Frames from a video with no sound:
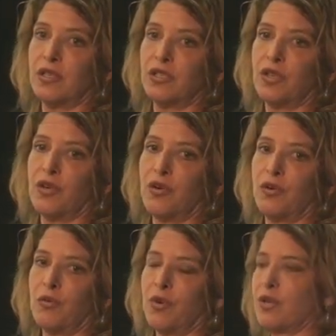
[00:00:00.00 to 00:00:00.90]

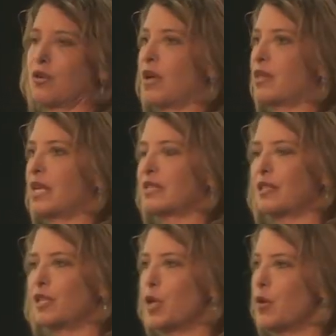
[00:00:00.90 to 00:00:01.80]
So whether or not that's
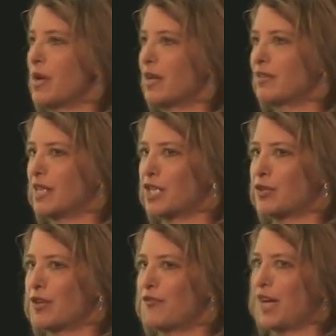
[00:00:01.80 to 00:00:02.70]
the low amount of
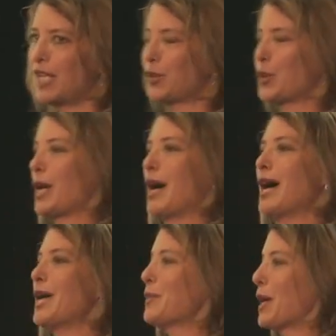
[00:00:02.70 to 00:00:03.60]
saturated fats or the
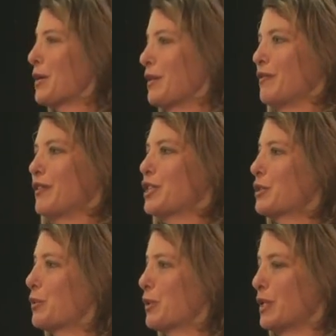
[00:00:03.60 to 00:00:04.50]
high amount of
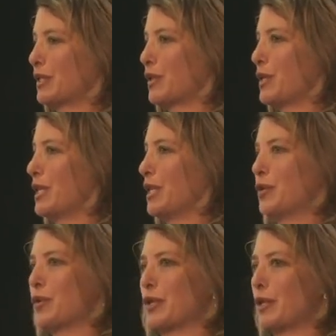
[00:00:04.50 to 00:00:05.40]
vegetable oils they're
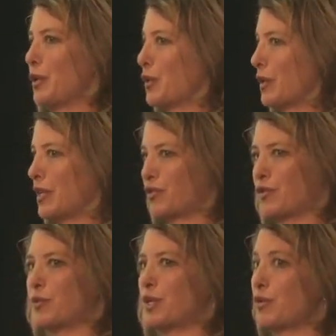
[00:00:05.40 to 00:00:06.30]
eating or the low
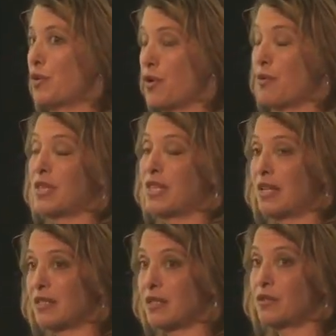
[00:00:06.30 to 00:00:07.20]
cholesterol, we don't know. But
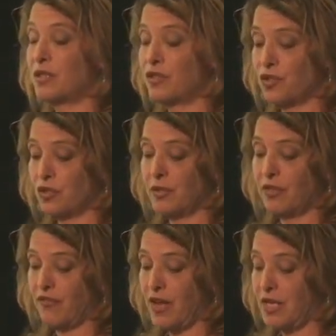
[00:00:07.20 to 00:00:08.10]
that's a
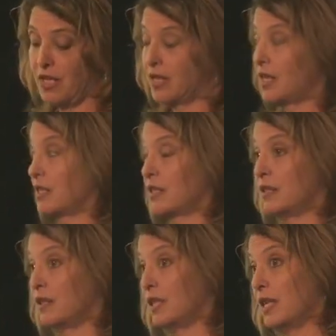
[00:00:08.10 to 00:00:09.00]
disturbing finding that is
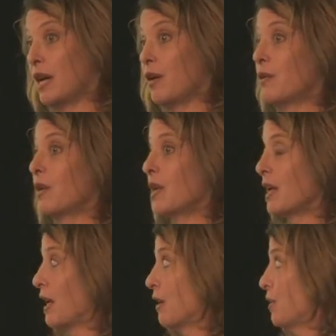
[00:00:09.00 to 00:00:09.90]
clearly now
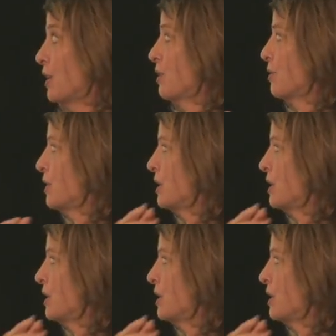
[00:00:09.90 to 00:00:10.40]
echoing through